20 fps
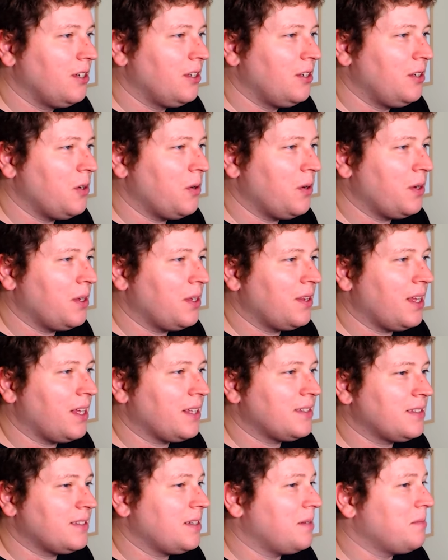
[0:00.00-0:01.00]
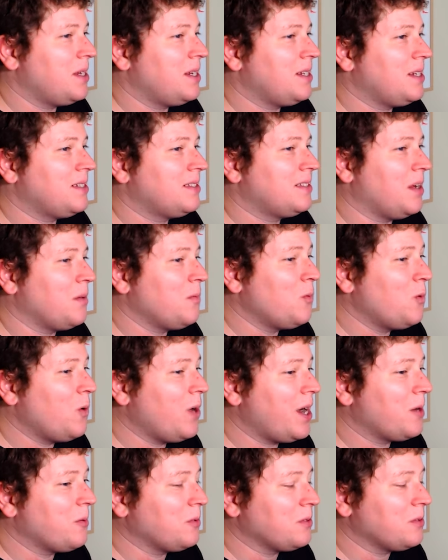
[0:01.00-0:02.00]
knowing that somebody
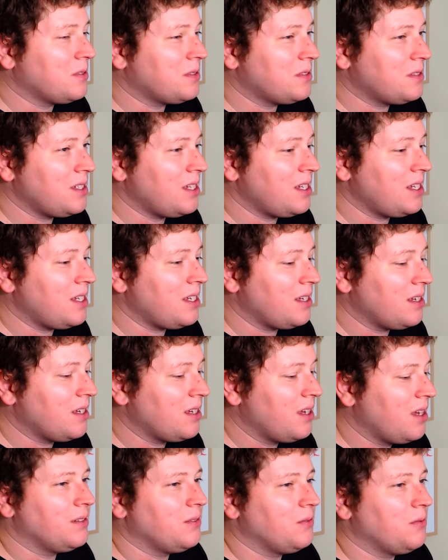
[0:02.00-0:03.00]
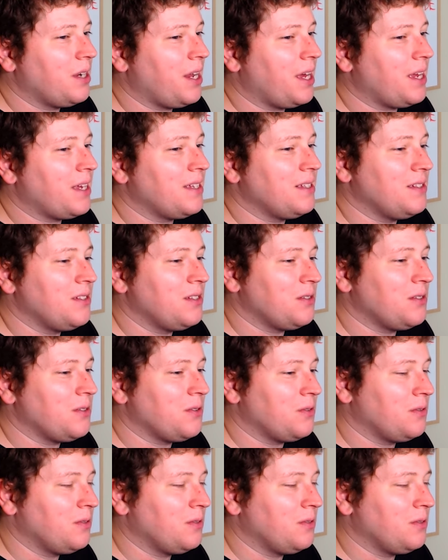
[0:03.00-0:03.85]
somewhere will see what I can do.